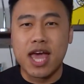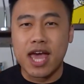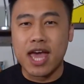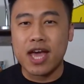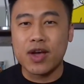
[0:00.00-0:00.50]

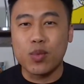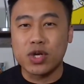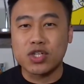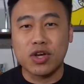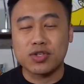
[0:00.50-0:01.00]
and we're
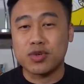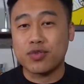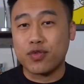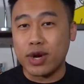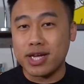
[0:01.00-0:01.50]
talking to our
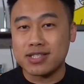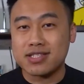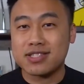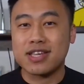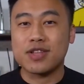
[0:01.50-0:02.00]

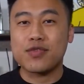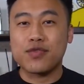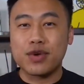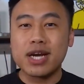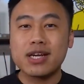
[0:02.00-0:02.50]
friends, and a
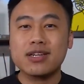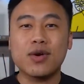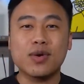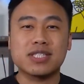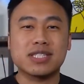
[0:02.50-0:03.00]
friend
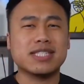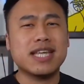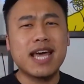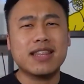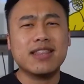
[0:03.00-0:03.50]
goes and says,
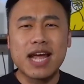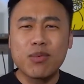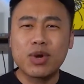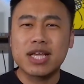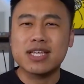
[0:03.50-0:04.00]
yeah, the
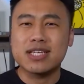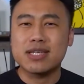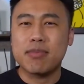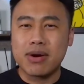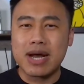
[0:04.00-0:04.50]
networking is
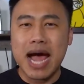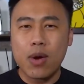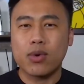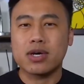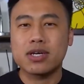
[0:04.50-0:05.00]
about an
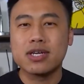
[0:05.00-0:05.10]
hour.